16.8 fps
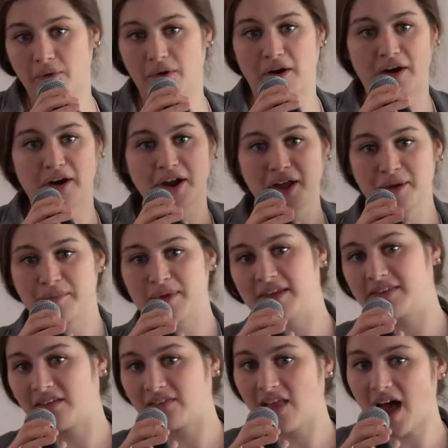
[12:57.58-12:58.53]
or meet
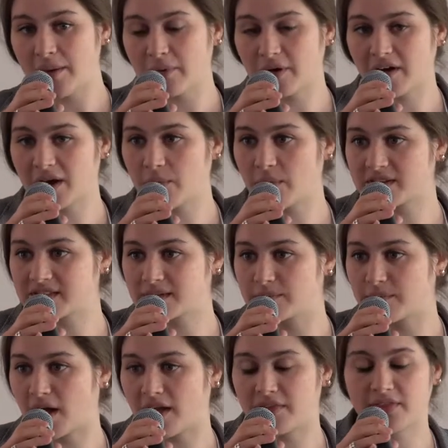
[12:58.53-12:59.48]
in the library once a
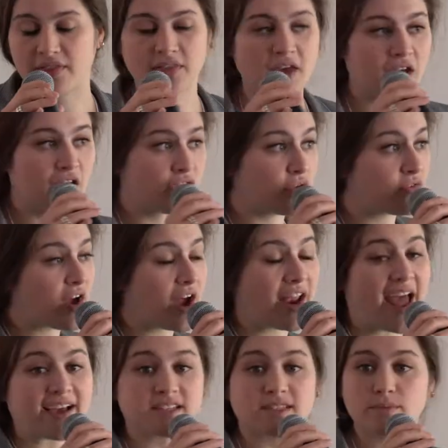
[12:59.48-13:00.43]
month. You've
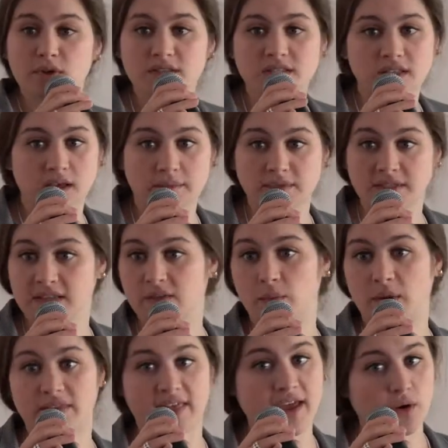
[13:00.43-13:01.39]
got ex-Muslims, and the
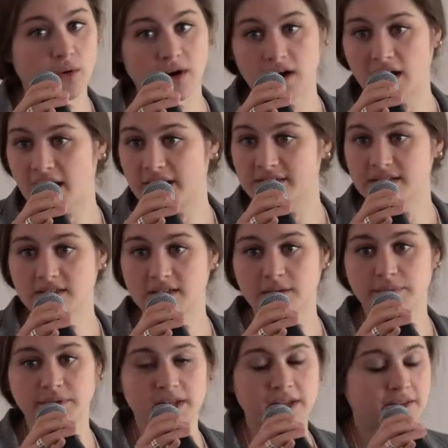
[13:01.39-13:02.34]
way they organize is
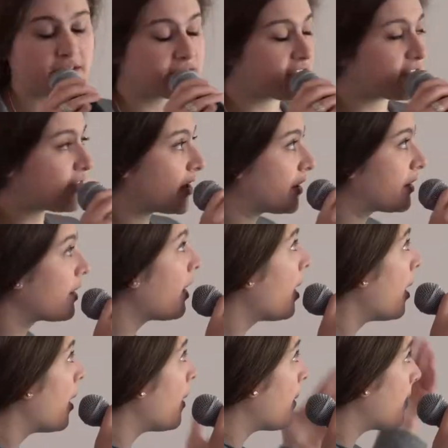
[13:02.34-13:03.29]
completely different.
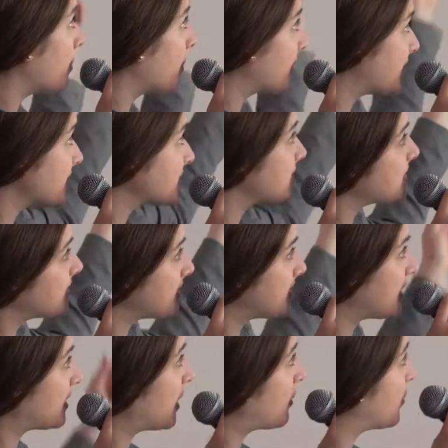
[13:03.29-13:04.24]
But this is the
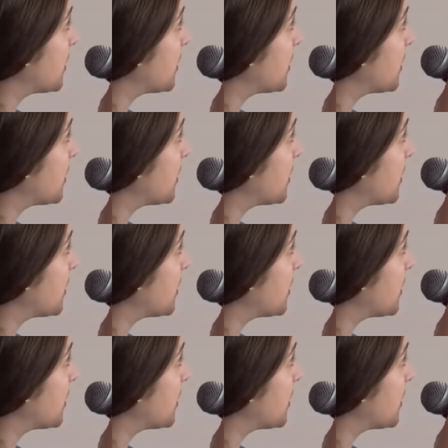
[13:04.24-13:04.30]
thing that